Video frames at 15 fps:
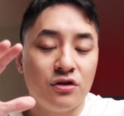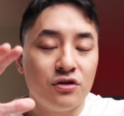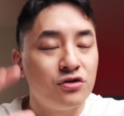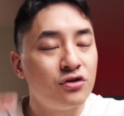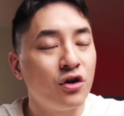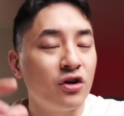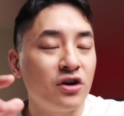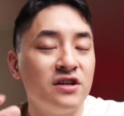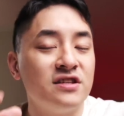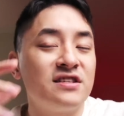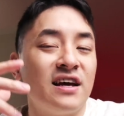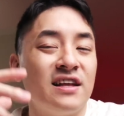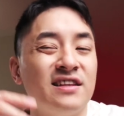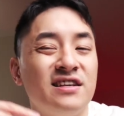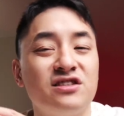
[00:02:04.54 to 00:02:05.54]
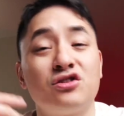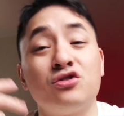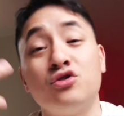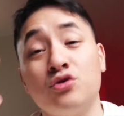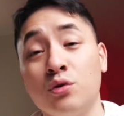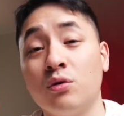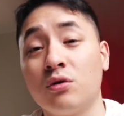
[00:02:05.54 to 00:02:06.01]
there is at least
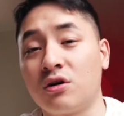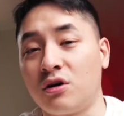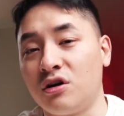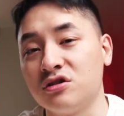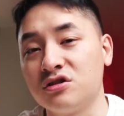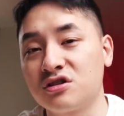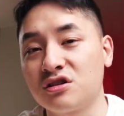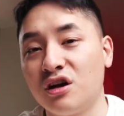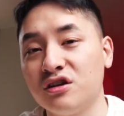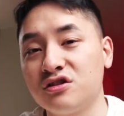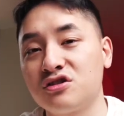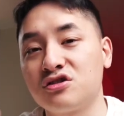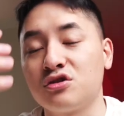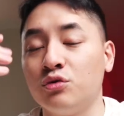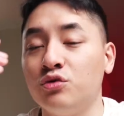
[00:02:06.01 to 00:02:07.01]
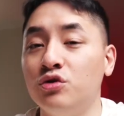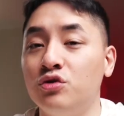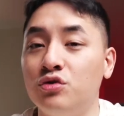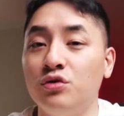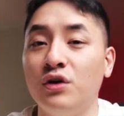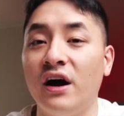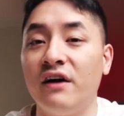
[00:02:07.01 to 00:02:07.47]
dual card slots, so you
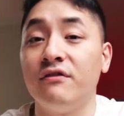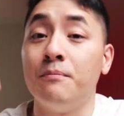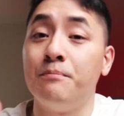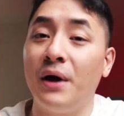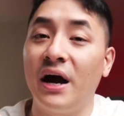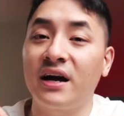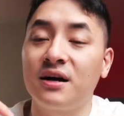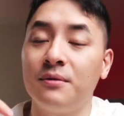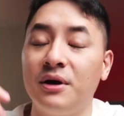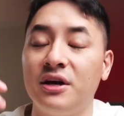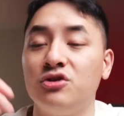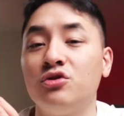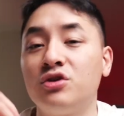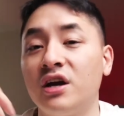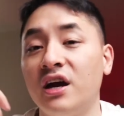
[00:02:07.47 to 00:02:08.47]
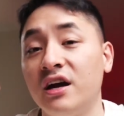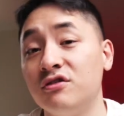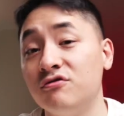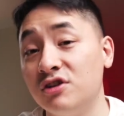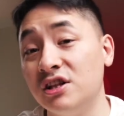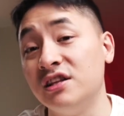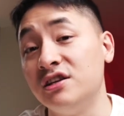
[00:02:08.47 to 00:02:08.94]
do have a backup and you can
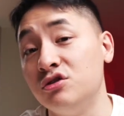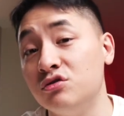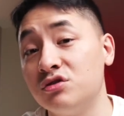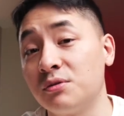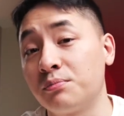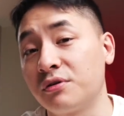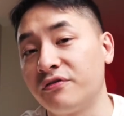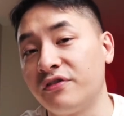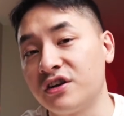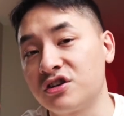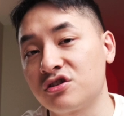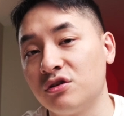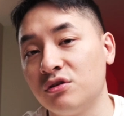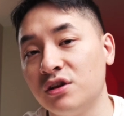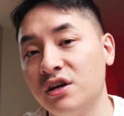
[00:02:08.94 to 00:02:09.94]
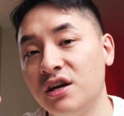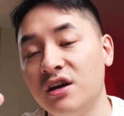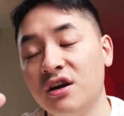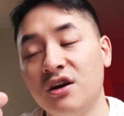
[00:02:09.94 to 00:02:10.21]
really use it professionally.